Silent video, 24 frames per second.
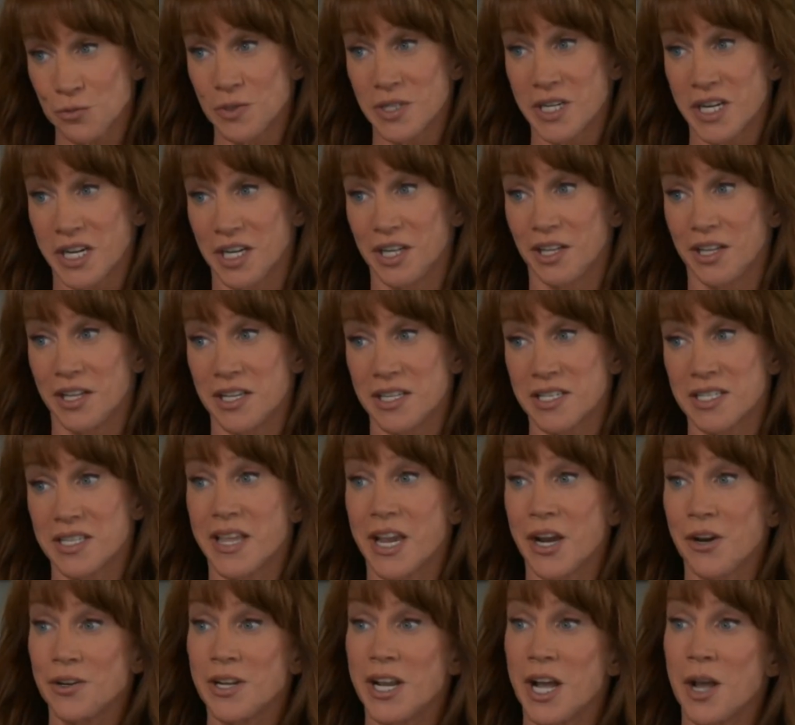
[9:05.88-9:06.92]
ridiculous.
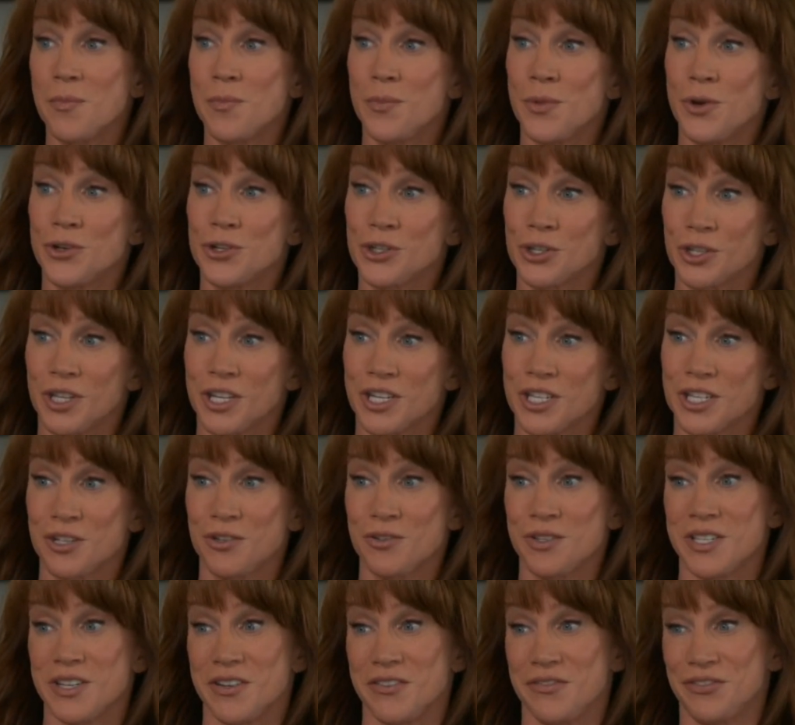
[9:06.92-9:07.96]
They are not mutually
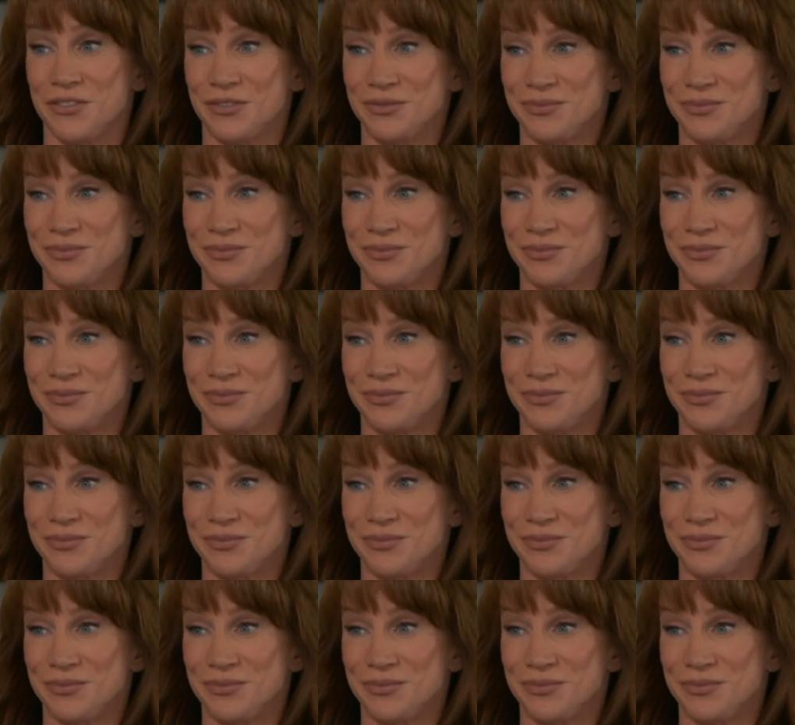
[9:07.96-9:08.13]
exclusive.